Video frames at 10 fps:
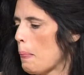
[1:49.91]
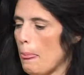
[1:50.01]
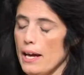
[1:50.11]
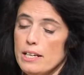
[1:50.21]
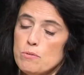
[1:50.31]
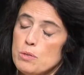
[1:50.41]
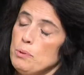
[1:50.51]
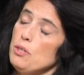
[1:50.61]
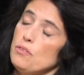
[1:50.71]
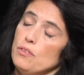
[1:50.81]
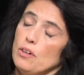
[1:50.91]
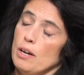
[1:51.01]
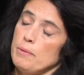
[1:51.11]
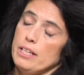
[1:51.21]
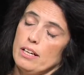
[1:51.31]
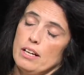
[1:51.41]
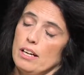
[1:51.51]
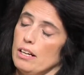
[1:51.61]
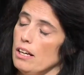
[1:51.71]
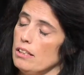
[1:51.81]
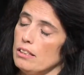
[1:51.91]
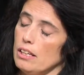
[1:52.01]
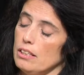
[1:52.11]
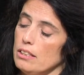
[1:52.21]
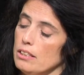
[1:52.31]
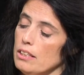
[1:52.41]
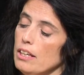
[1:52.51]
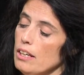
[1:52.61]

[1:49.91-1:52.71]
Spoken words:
and it was beautiful. I mean, I